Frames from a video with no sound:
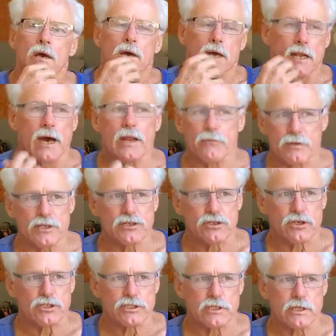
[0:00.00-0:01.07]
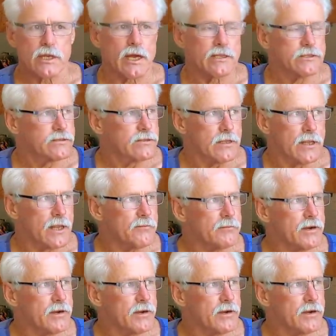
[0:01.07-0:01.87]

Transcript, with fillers: And I researched it. I, a lot of